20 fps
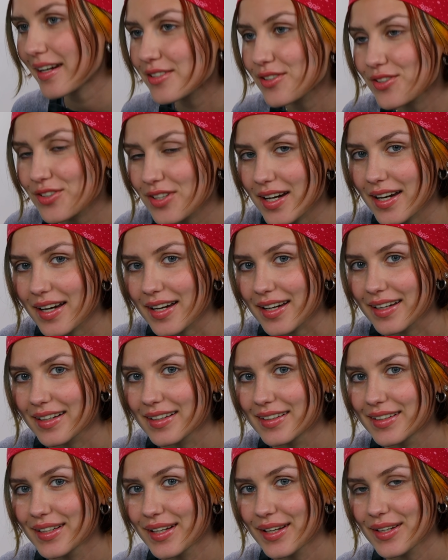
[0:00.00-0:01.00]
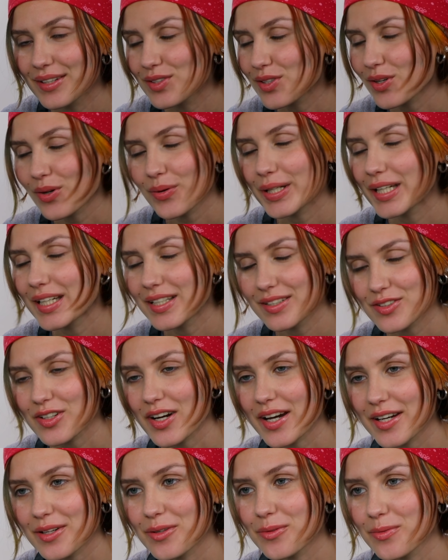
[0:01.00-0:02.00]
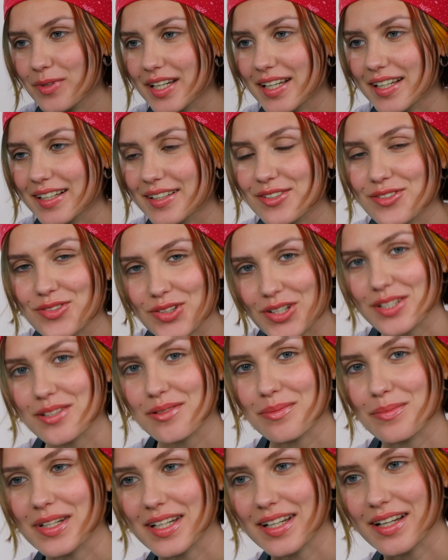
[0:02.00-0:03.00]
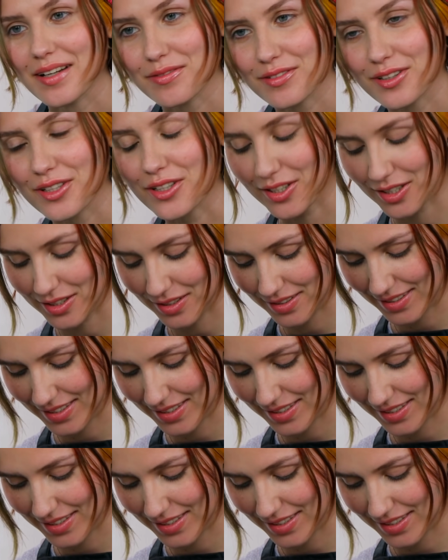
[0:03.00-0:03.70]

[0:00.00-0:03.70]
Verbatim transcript: air dry. Don't heat dry your wigs, trust me, I've learned.